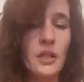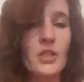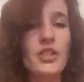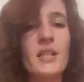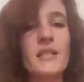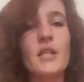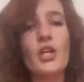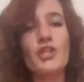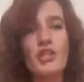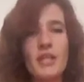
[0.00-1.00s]
she
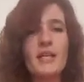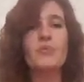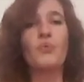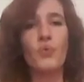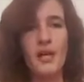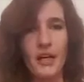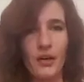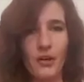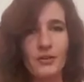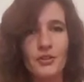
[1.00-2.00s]
is
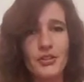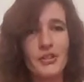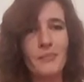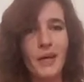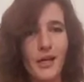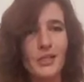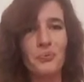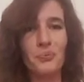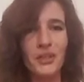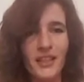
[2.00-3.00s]
real. She's about as
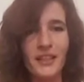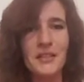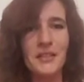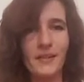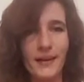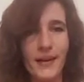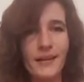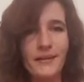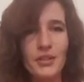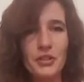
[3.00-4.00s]
real as you
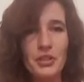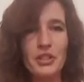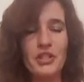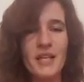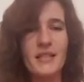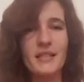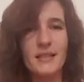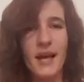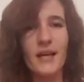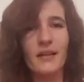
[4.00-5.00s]
get. She just is
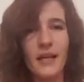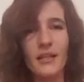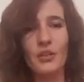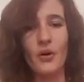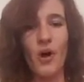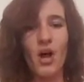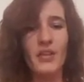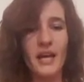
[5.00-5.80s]
kind of like, all